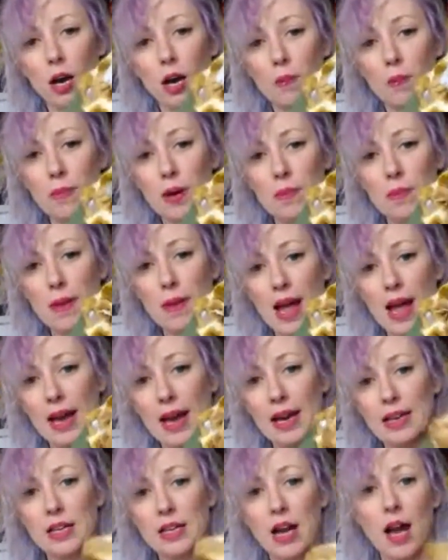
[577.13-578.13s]
carpet
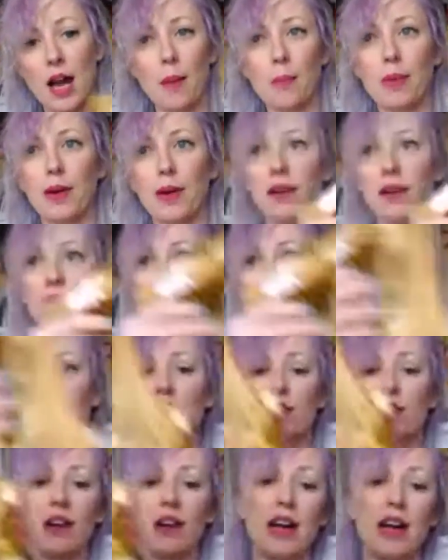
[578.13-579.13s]
bag top
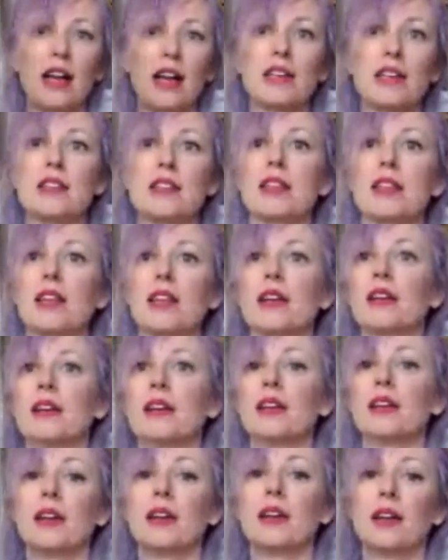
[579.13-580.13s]
of the dress, and
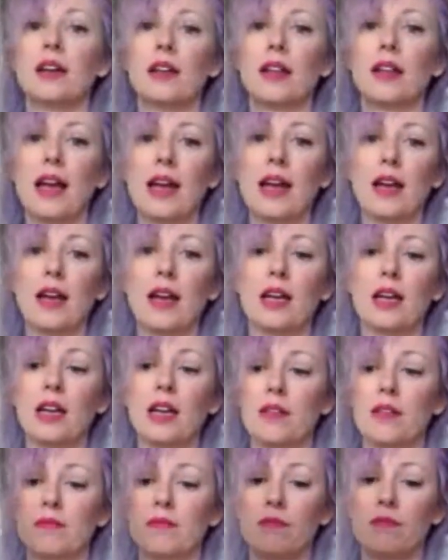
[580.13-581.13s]
then like